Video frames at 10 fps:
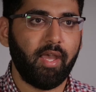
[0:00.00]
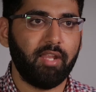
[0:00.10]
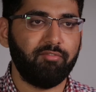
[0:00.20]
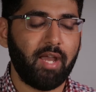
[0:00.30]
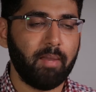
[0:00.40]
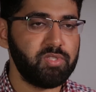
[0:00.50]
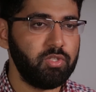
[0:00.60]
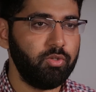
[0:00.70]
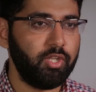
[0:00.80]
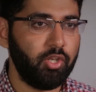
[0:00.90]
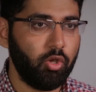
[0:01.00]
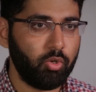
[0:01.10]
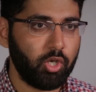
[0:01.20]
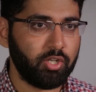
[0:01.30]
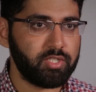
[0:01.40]
and for absolutely no
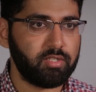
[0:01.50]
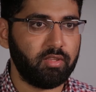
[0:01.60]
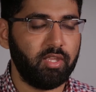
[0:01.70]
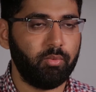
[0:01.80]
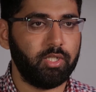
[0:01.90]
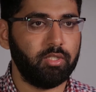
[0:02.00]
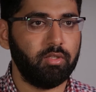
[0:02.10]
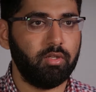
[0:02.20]
cost, they will